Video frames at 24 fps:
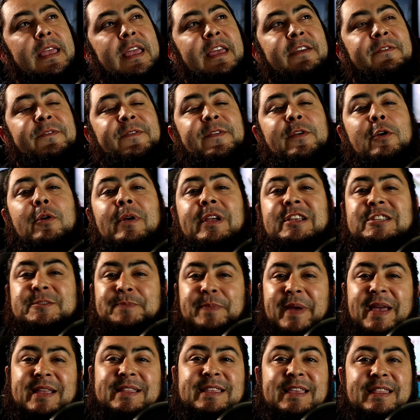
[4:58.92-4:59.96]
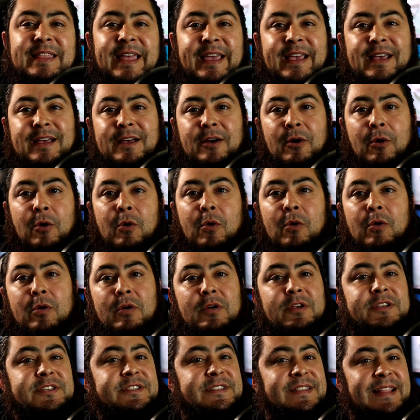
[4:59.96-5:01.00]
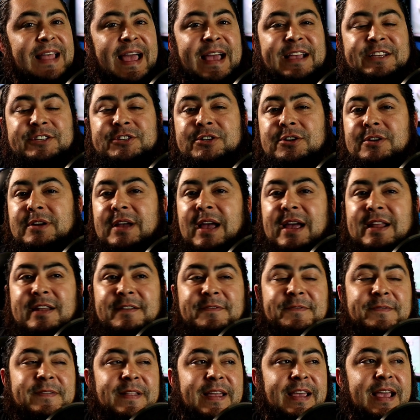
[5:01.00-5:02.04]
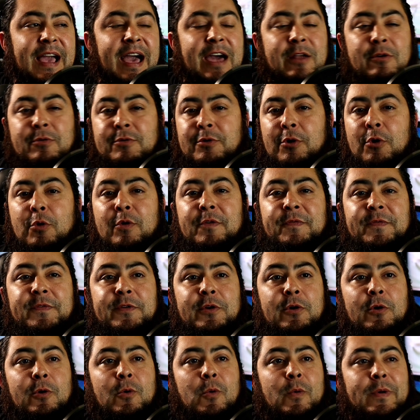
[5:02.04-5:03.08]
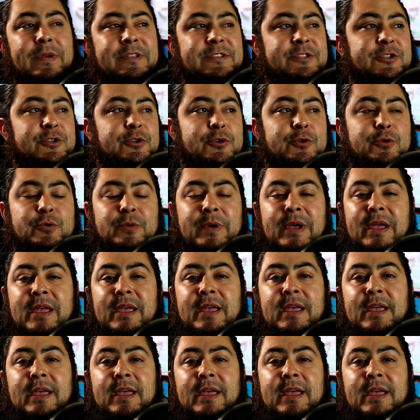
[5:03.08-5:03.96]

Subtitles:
If you're expecting like a horror slasher kind of flick, I don't know if you're going to